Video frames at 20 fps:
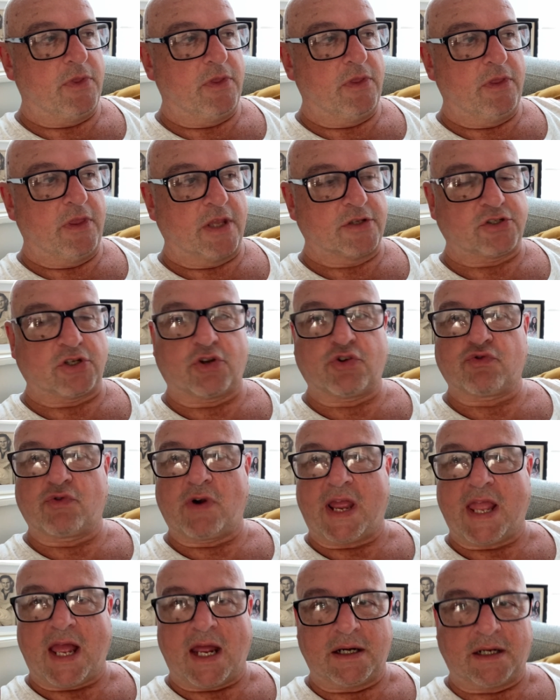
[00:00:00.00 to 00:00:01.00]
There's a
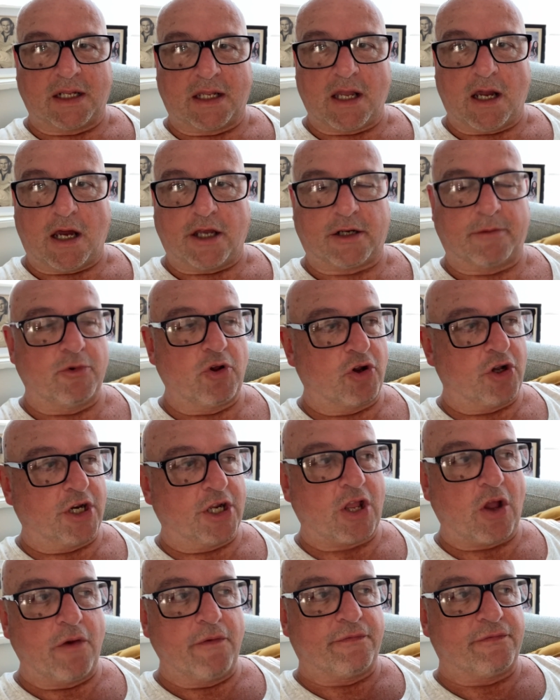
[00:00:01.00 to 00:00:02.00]
great undercard. I'm not going to
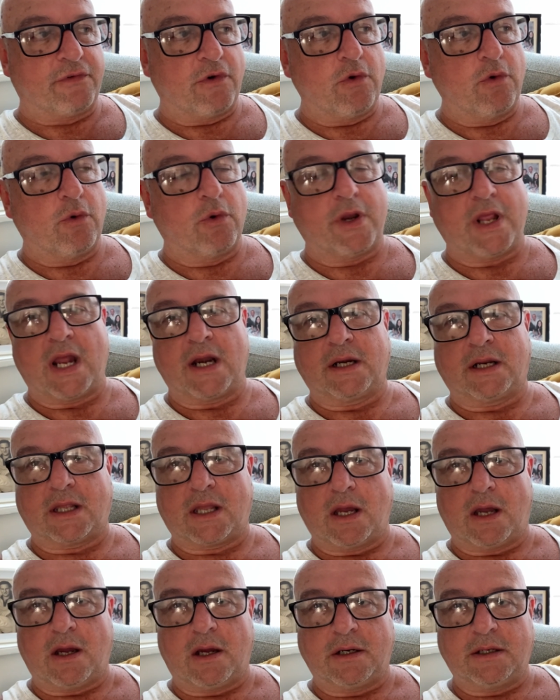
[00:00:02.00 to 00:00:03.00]
go through all the
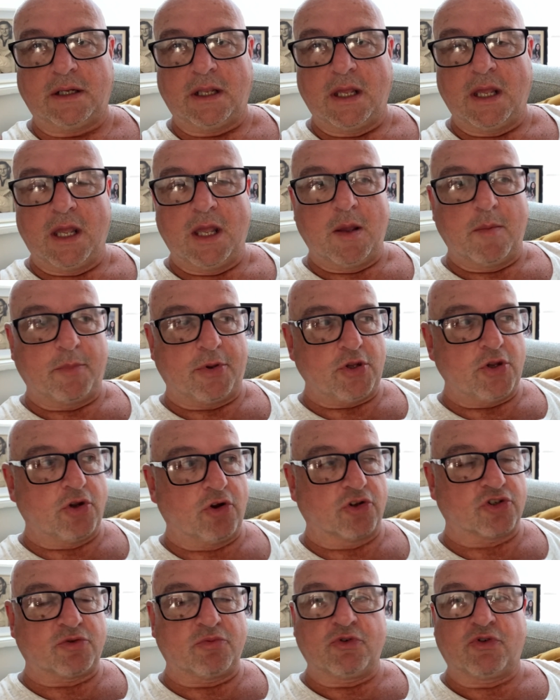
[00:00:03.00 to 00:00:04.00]
undercard, but you've
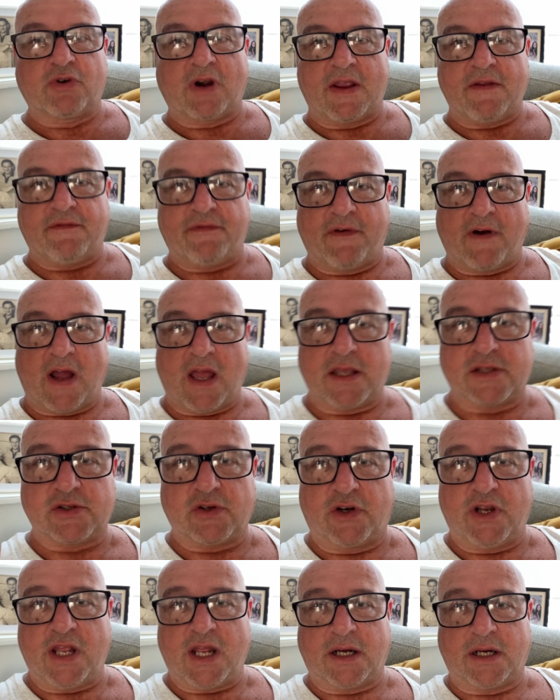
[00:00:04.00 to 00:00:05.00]
got some great fighters on
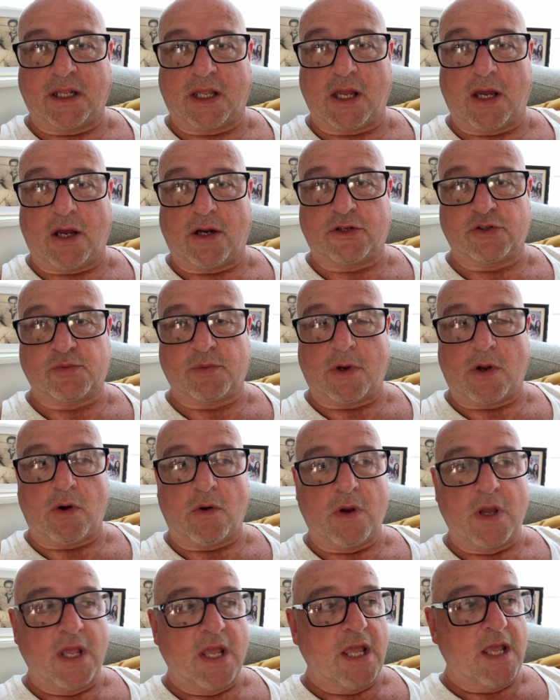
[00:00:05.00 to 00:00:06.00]
the undercard as
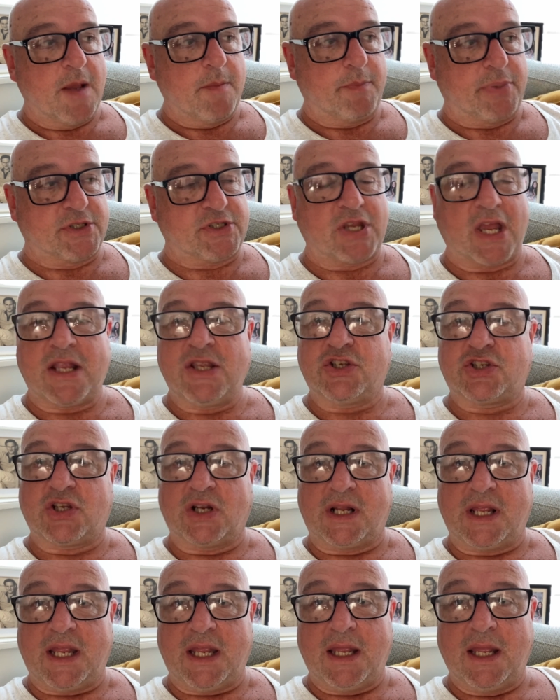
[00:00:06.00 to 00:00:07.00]
well.
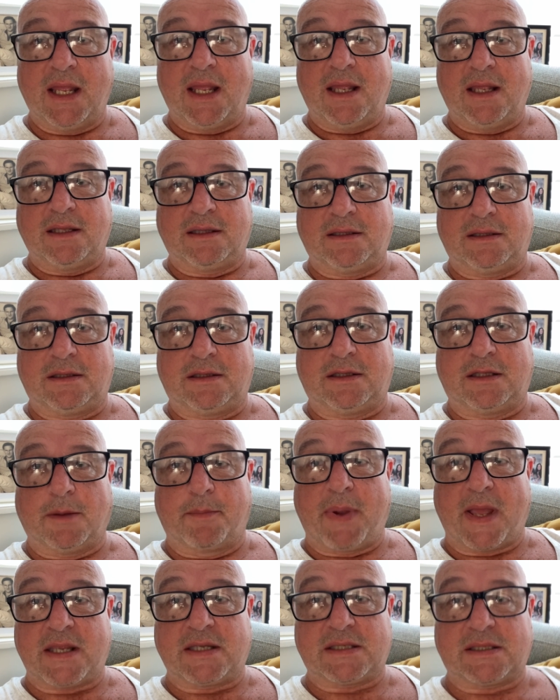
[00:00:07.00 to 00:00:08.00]
Potentially the
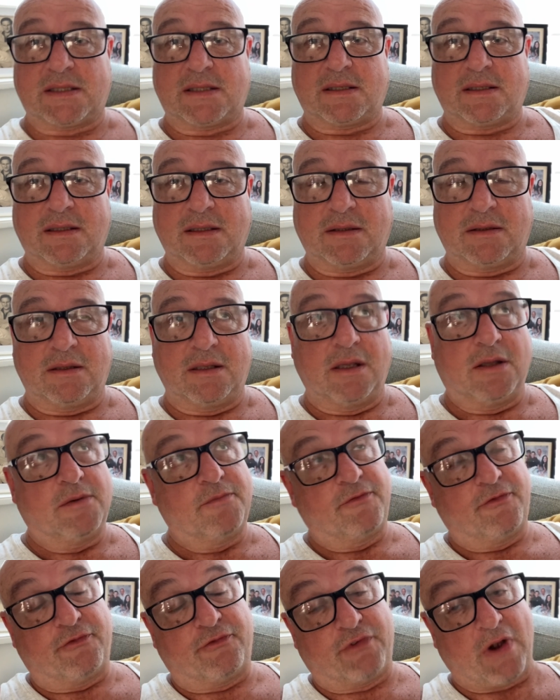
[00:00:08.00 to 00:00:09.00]
best,
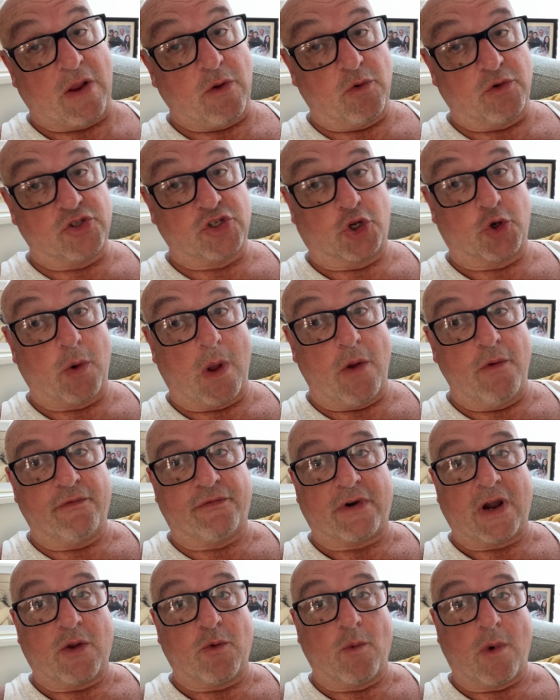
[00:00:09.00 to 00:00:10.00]
Frank, to quote
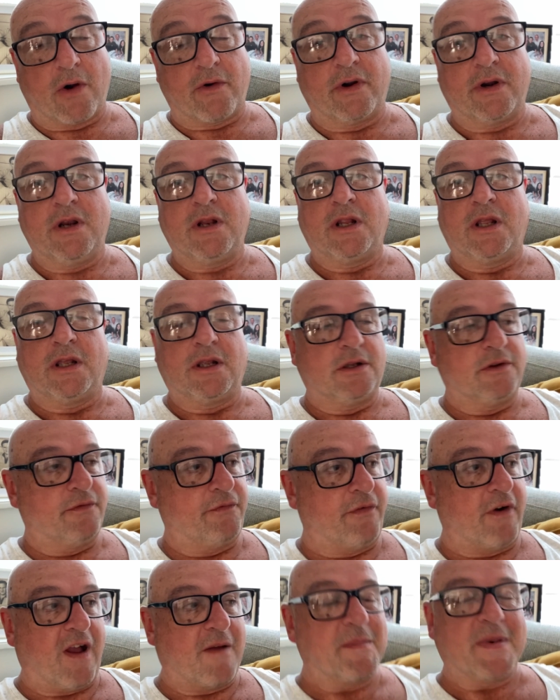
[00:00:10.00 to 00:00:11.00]
Frank Warren
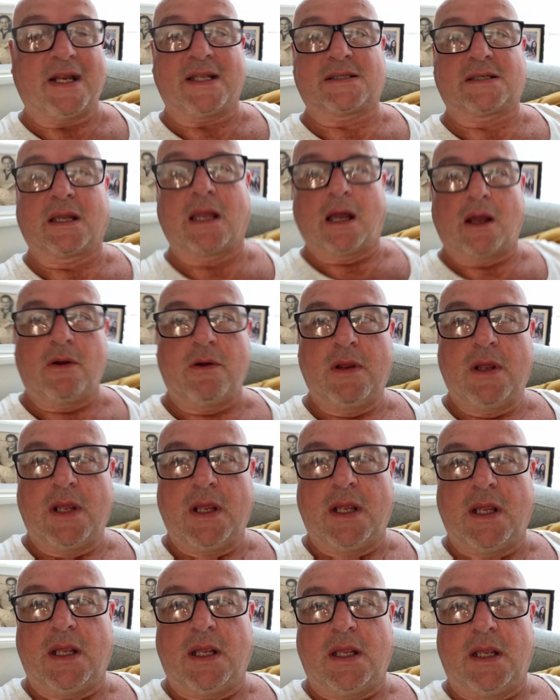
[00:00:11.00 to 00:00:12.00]
5 minutes ago,
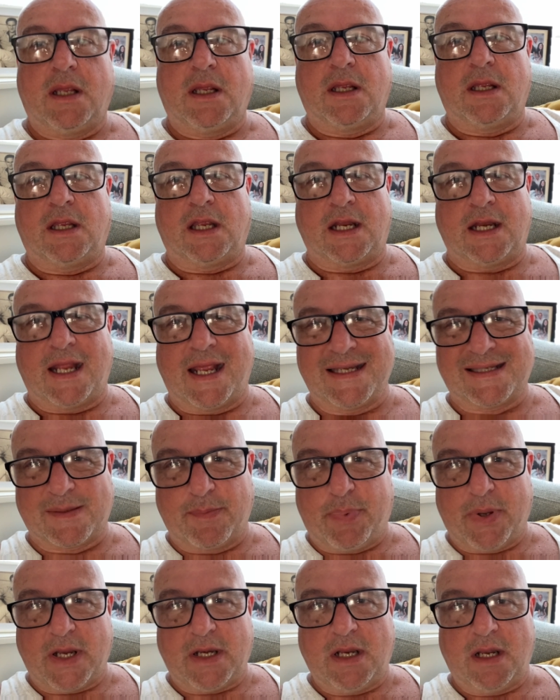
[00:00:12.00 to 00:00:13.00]
in his
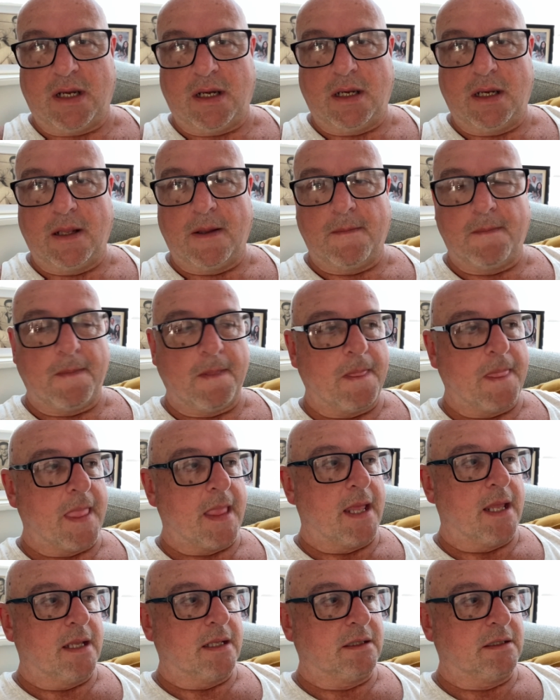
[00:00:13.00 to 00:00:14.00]
opinion,
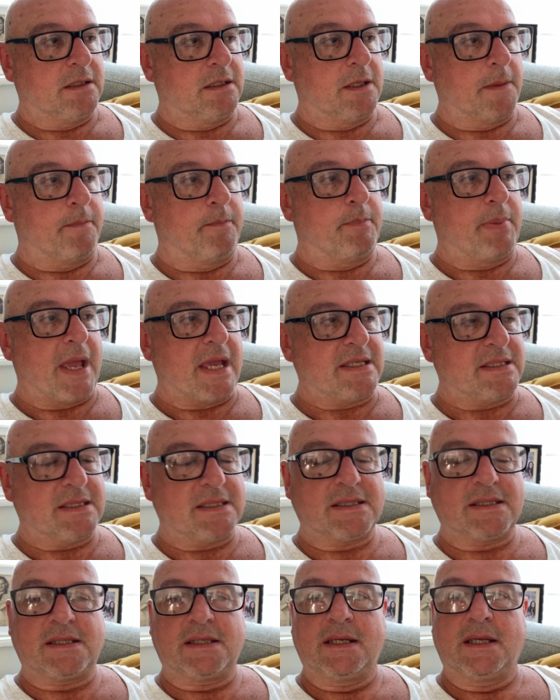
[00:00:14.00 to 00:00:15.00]
the
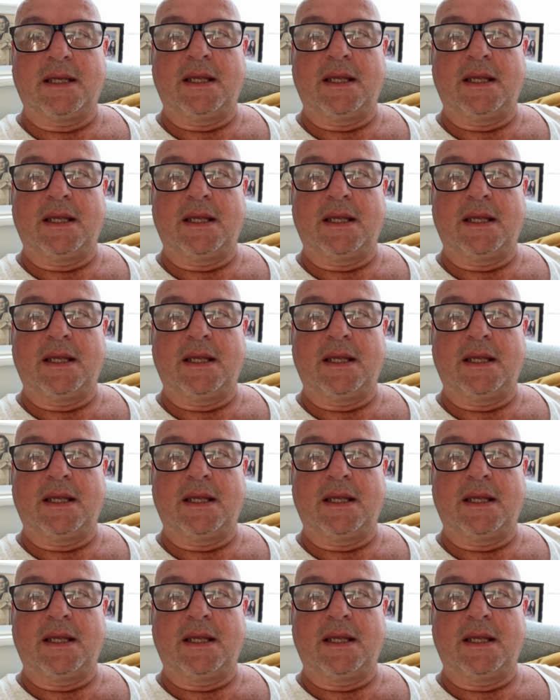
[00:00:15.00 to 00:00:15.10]
best